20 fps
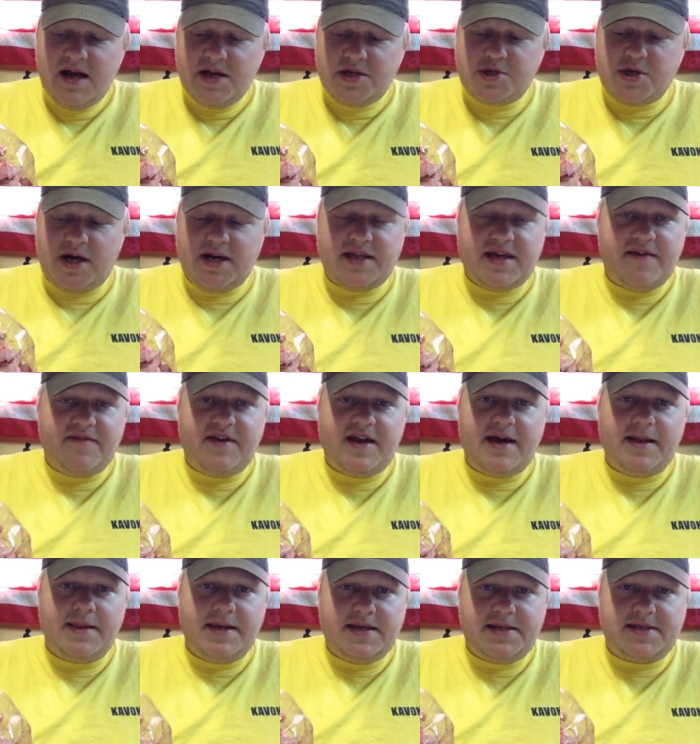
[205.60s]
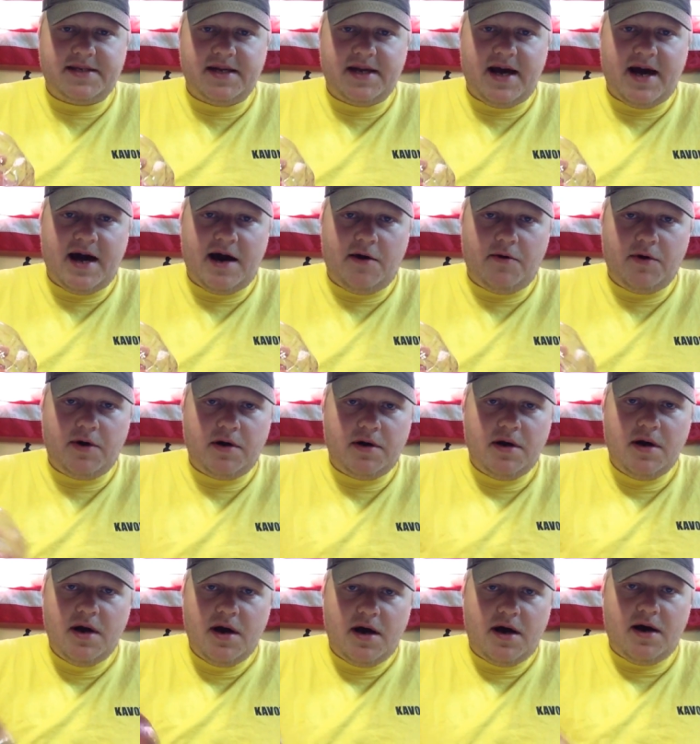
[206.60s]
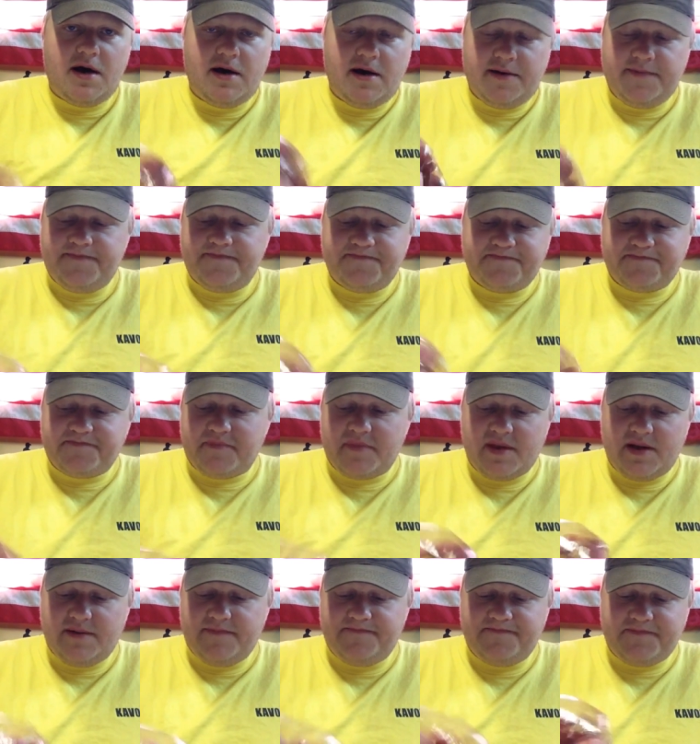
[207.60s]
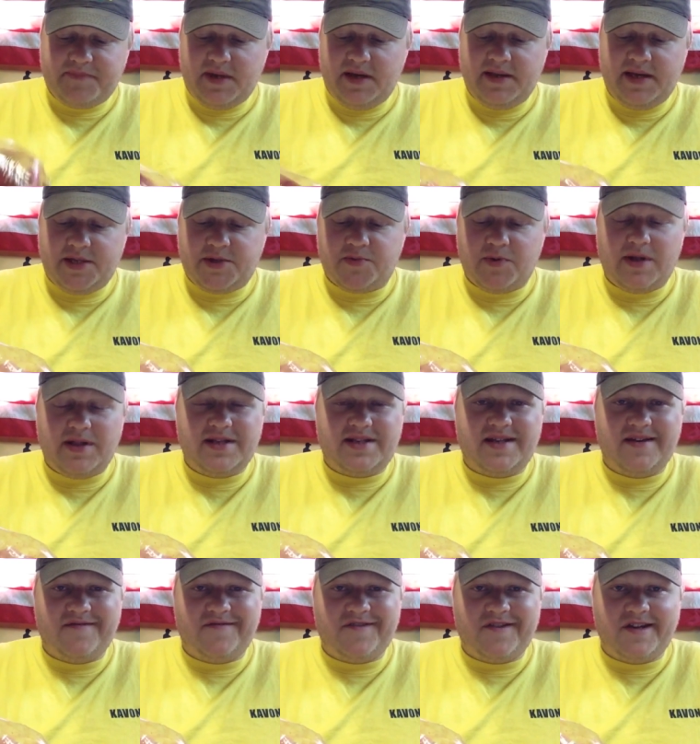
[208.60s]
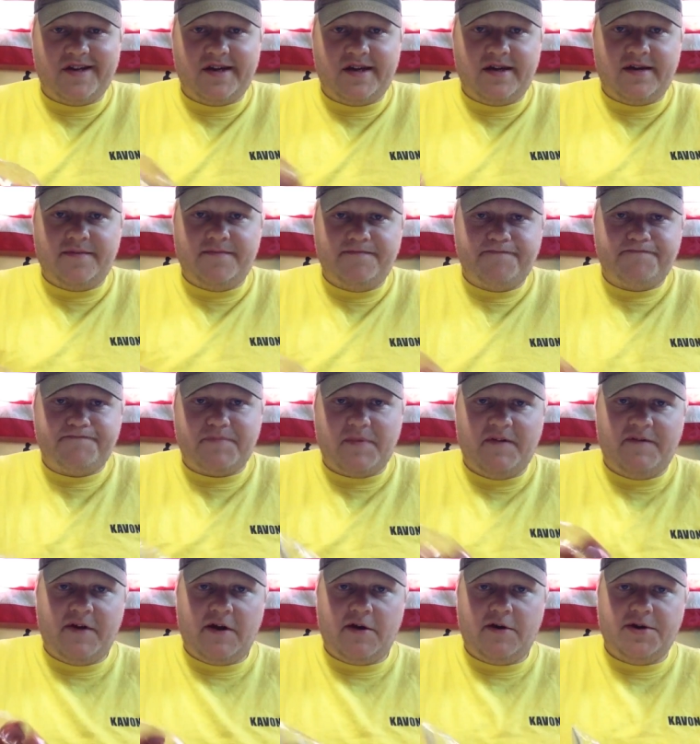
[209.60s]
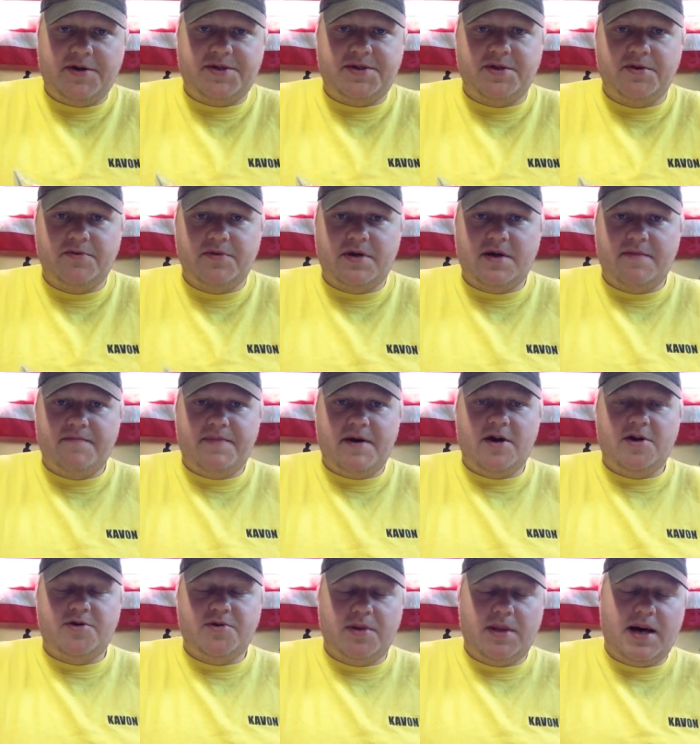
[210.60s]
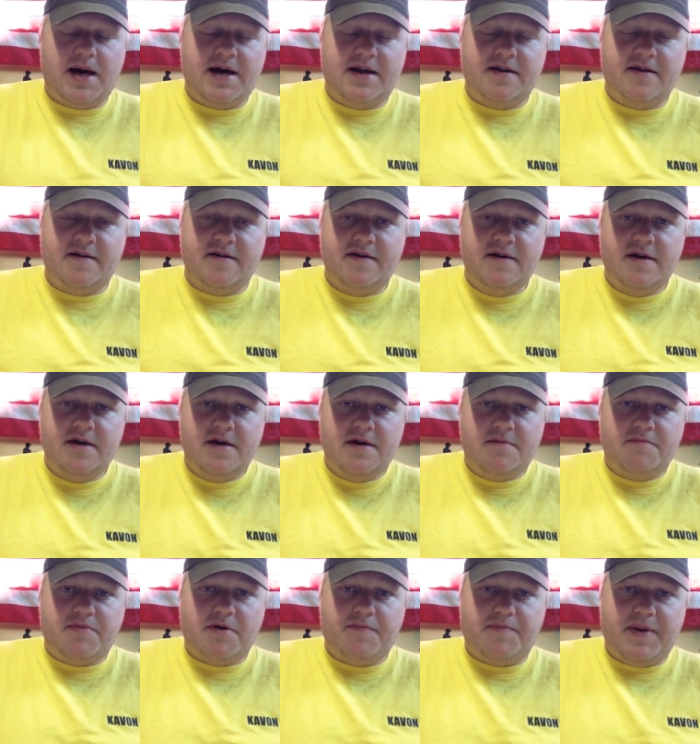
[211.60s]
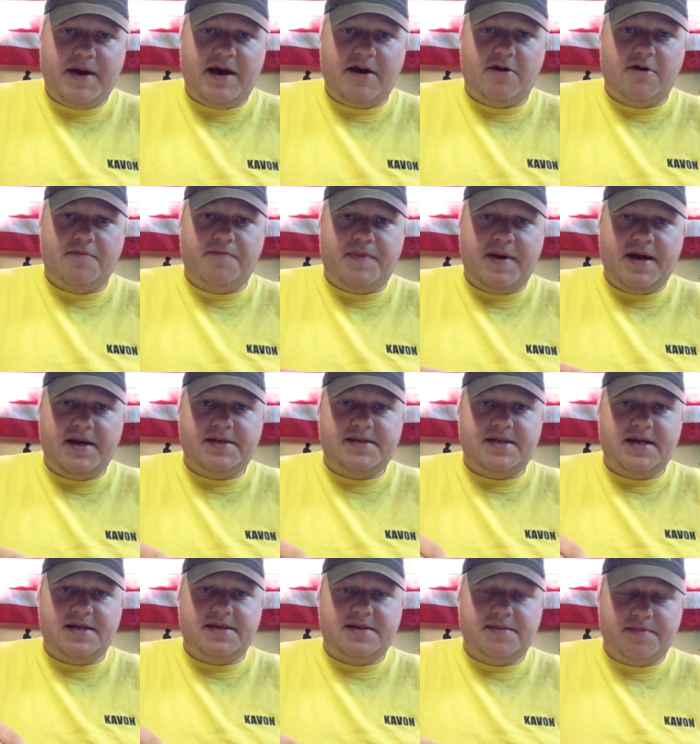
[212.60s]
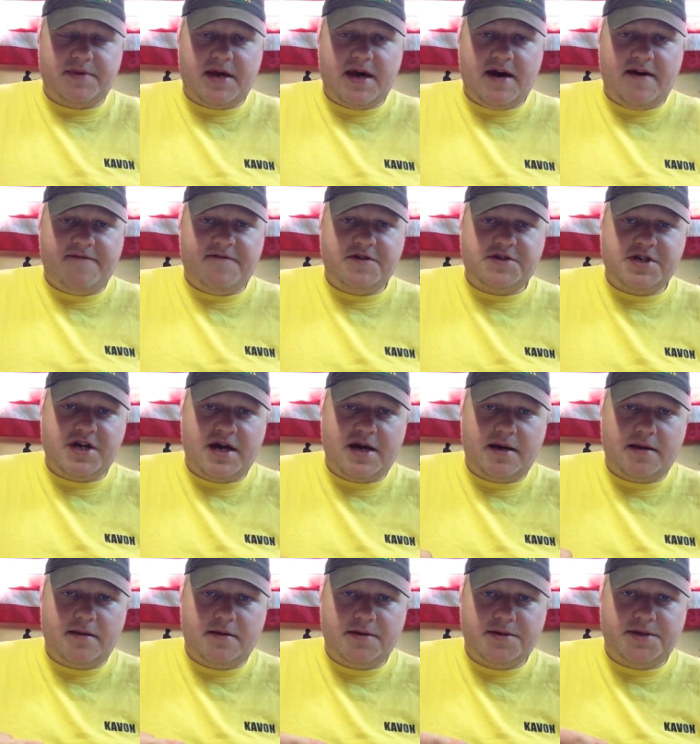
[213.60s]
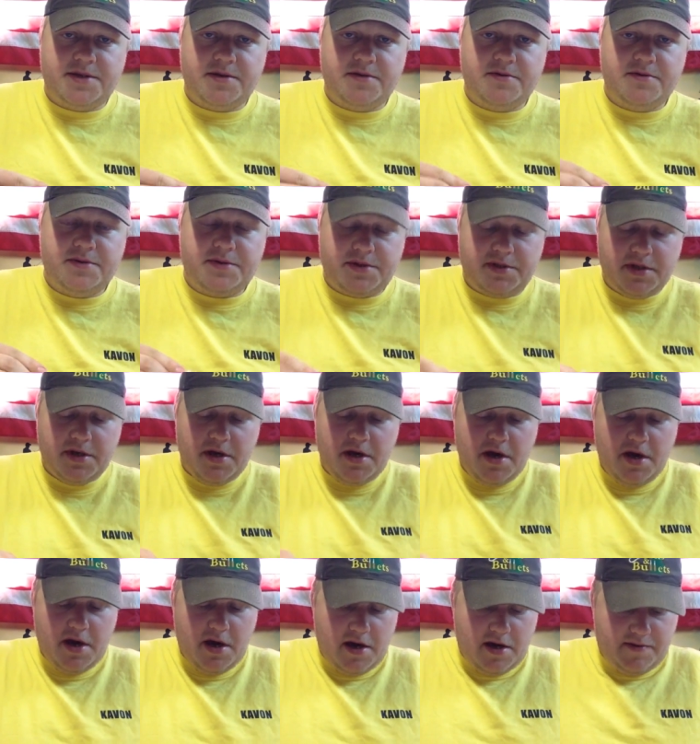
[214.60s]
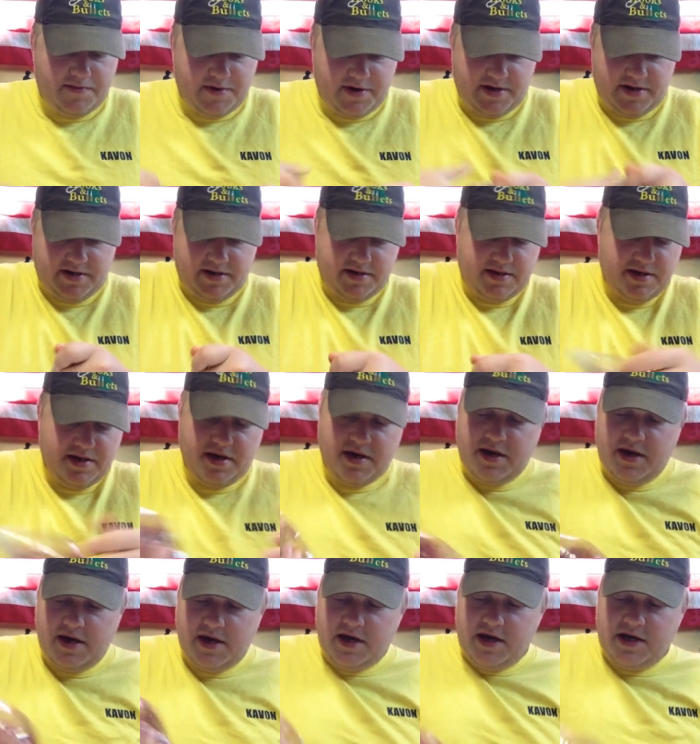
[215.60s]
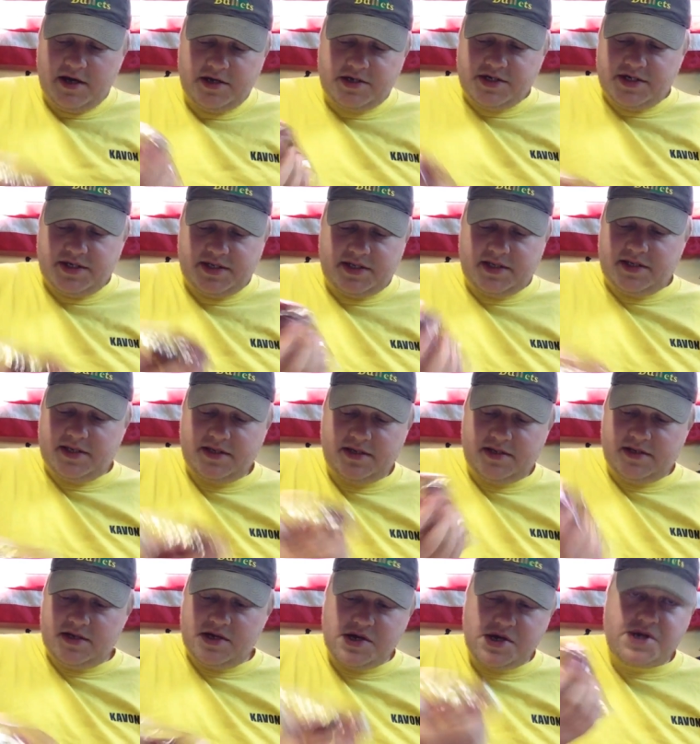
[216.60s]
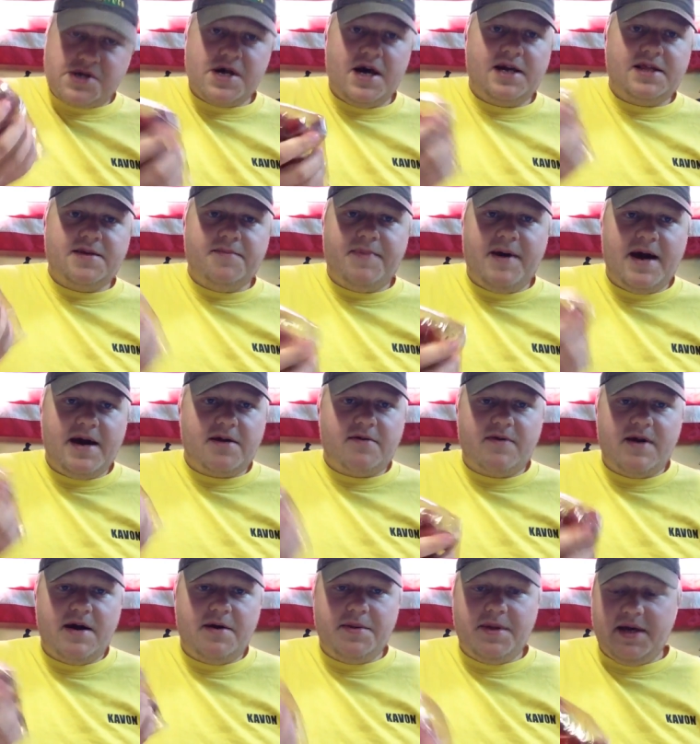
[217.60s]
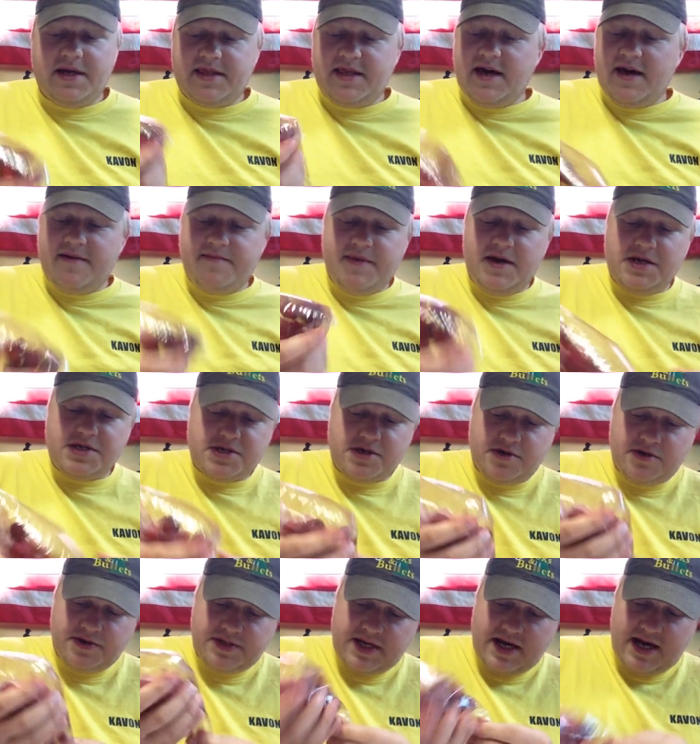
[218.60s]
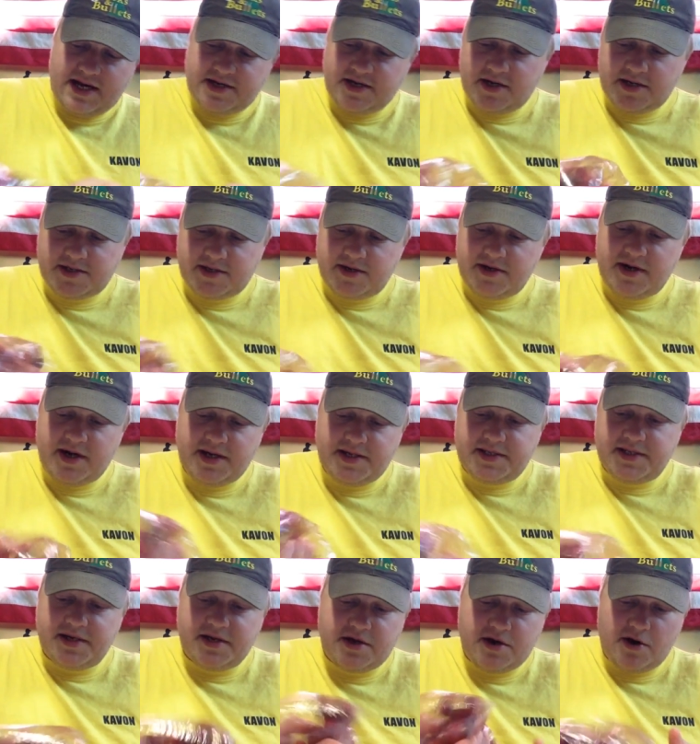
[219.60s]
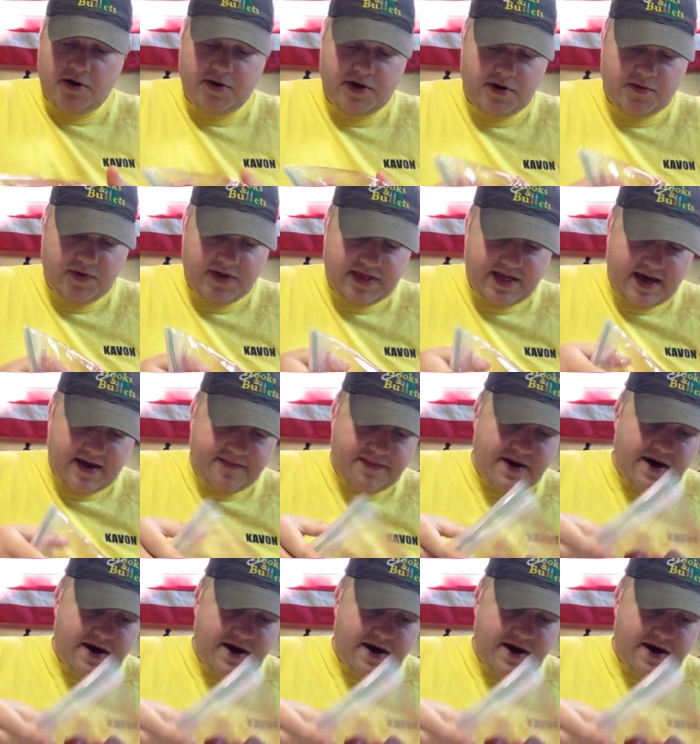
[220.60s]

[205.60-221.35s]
try to give it at least an hour. Uh, that's relatively very soon compared to a lot of prepared baits that some catfish anglers use. But you just shake the bag around like that. Make sure those hot dogs are nice and coated with that